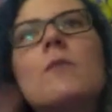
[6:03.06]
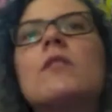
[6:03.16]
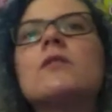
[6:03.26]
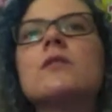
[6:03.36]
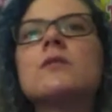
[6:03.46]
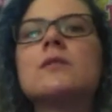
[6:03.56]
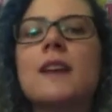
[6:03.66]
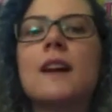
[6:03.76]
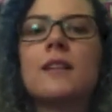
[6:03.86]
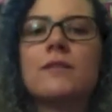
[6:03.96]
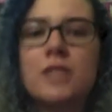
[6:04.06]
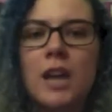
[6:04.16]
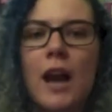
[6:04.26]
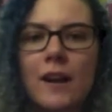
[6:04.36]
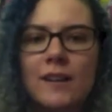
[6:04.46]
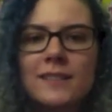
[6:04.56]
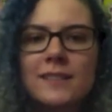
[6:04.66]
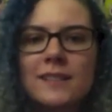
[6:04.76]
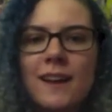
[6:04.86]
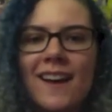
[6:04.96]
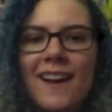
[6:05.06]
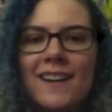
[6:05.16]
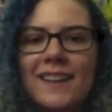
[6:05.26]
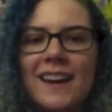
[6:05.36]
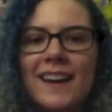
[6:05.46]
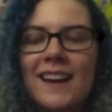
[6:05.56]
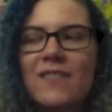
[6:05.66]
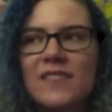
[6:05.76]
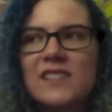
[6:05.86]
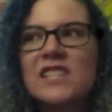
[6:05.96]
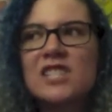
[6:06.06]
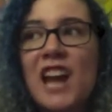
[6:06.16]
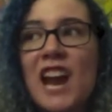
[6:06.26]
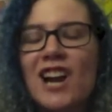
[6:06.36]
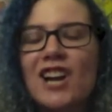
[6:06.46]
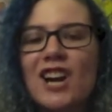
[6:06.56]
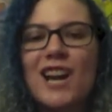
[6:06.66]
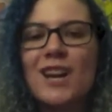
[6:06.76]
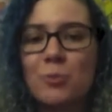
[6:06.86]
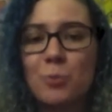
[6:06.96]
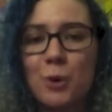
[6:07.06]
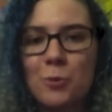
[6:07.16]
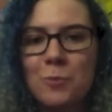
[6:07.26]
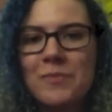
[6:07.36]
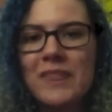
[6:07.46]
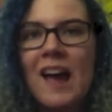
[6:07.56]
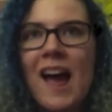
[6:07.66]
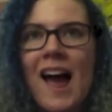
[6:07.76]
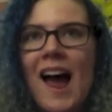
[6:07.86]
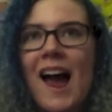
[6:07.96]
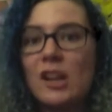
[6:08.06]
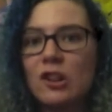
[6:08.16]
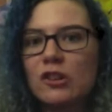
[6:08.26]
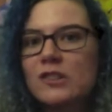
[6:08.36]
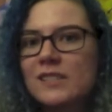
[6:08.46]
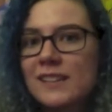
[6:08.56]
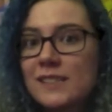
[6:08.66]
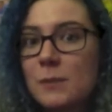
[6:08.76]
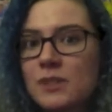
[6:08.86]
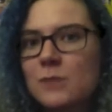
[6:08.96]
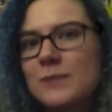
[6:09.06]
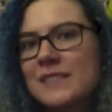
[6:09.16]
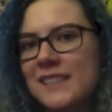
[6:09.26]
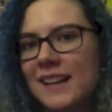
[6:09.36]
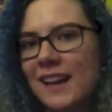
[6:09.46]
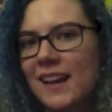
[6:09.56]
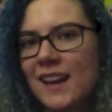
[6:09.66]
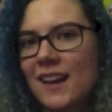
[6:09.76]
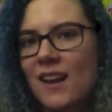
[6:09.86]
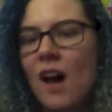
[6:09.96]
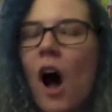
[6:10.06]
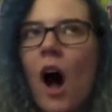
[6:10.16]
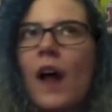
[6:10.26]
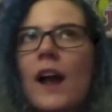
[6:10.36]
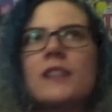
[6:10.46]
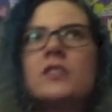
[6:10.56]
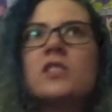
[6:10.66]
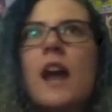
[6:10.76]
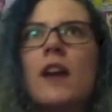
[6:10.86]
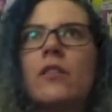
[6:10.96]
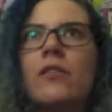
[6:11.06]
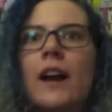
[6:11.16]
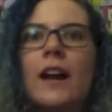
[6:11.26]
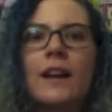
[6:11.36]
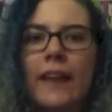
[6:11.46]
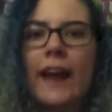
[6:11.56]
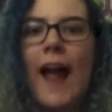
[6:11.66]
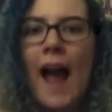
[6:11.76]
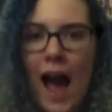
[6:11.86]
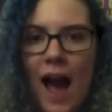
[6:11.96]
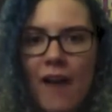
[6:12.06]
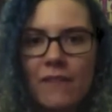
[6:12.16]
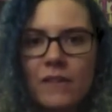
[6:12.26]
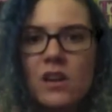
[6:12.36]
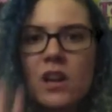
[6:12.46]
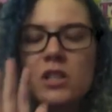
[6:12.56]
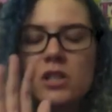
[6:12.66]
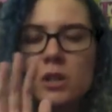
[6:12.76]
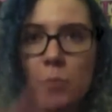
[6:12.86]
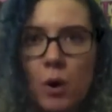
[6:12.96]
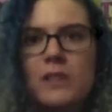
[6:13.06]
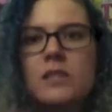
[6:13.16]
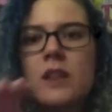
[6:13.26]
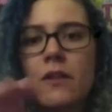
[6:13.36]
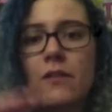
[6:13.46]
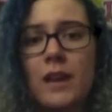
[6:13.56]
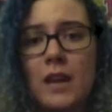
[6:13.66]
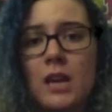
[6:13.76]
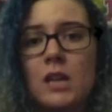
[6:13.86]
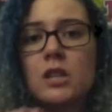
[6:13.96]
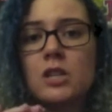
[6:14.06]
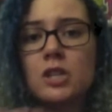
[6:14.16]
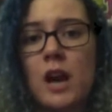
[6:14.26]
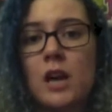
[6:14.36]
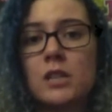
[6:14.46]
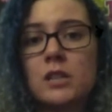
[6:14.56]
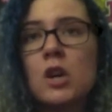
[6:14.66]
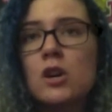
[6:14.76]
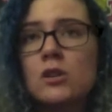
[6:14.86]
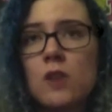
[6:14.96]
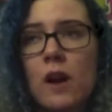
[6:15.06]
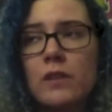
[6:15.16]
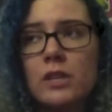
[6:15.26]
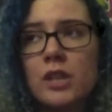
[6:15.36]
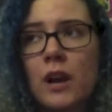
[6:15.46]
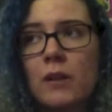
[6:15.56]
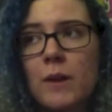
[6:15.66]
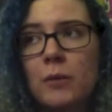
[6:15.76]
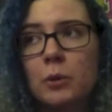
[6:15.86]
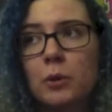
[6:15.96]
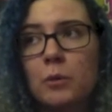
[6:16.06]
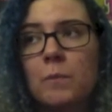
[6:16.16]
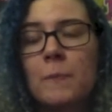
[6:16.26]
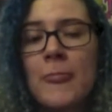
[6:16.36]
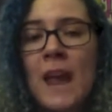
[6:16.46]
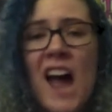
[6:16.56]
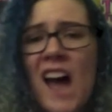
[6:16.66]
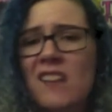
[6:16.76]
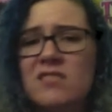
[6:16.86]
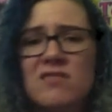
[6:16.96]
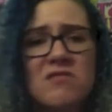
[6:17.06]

also scared of chairs. Like, if there's a chair in a room and it looks like someone should be sitting in it, it's terrifying. Like, I have to put stuff in chairs. So every chair in my room has